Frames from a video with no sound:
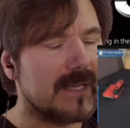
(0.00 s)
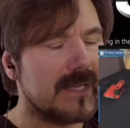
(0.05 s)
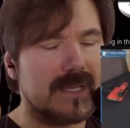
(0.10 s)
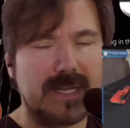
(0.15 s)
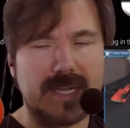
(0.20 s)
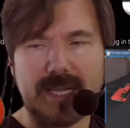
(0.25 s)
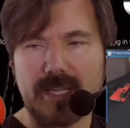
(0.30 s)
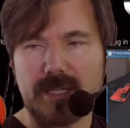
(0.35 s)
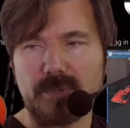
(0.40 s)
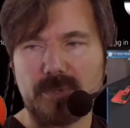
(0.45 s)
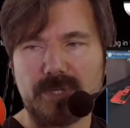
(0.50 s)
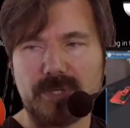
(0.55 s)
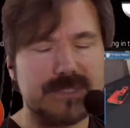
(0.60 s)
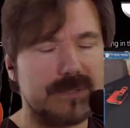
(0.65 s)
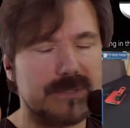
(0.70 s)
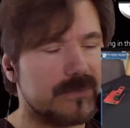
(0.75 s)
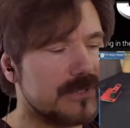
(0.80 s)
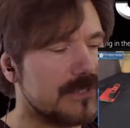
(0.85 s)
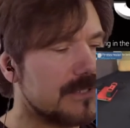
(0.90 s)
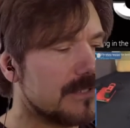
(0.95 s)

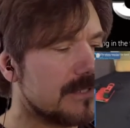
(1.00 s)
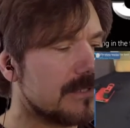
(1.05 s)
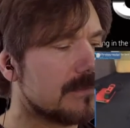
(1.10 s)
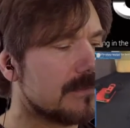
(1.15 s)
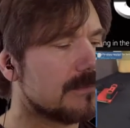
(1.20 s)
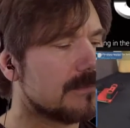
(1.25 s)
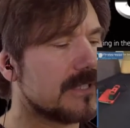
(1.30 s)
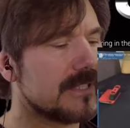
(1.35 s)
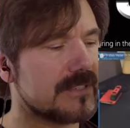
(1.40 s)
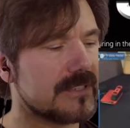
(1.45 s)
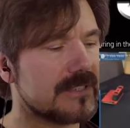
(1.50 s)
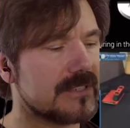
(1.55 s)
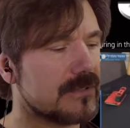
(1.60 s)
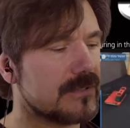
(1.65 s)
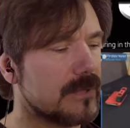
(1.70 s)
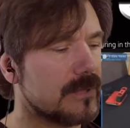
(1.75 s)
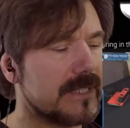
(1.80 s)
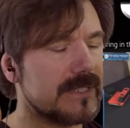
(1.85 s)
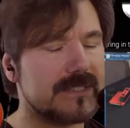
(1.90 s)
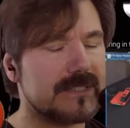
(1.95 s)
calibration routine, but it's a
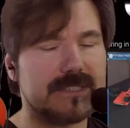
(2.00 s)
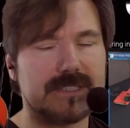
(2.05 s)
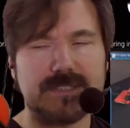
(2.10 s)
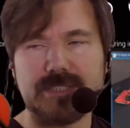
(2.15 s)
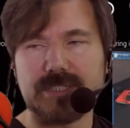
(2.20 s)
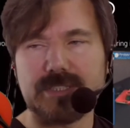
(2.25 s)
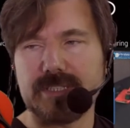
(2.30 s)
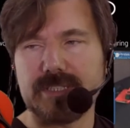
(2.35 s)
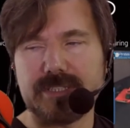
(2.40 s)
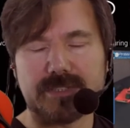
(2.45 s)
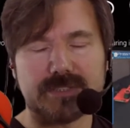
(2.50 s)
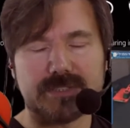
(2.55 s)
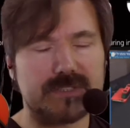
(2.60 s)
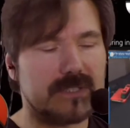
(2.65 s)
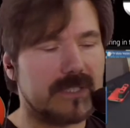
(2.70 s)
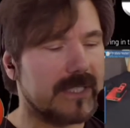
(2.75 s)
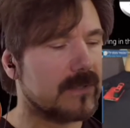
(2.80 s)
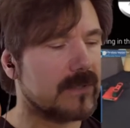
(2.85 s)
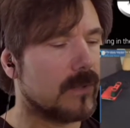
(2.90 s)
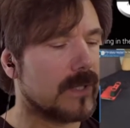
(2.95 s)
switch and you can either
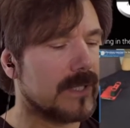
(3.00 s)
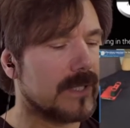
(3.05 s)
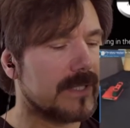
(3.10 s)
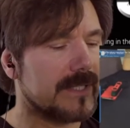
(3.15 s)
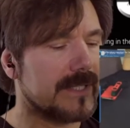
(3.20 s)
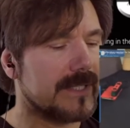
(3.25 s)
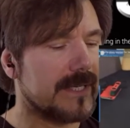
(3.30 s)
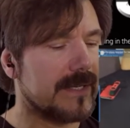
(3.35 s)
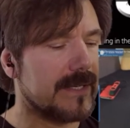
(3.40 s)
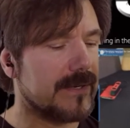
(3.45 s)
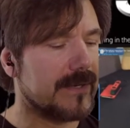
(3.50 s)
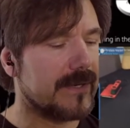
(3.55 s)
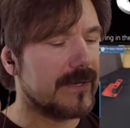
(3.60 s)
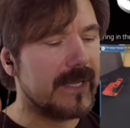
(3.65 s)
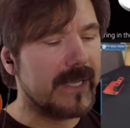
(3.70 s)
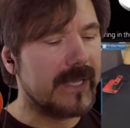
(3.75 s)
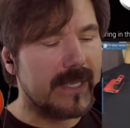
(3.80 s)
select one or the other.